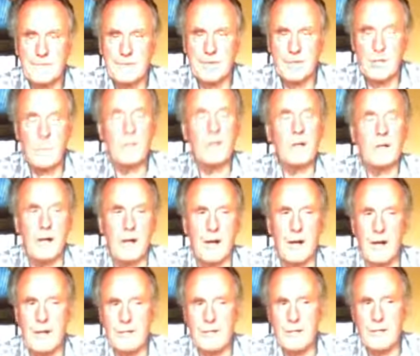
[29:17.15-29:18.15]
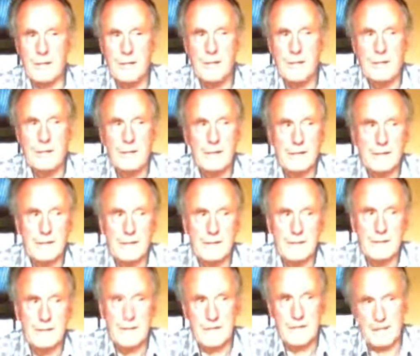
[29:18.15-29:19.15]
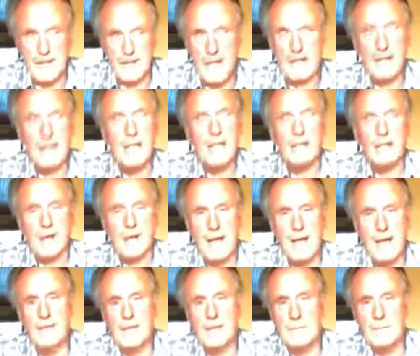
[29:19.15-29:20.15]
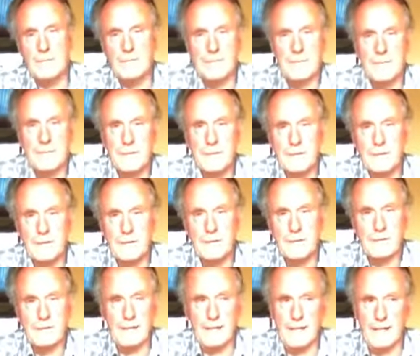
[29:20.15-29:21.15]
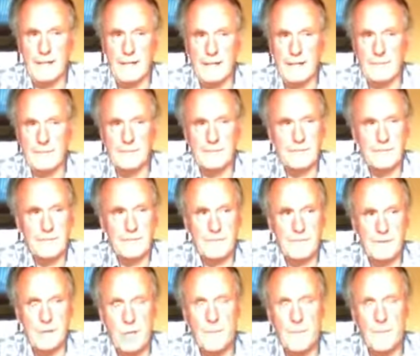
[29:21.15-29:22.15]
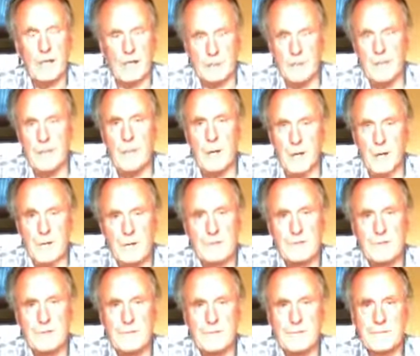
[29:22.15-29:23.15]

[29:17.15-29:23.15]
Supercars, it's a technique in driving them. You've got to be the boss.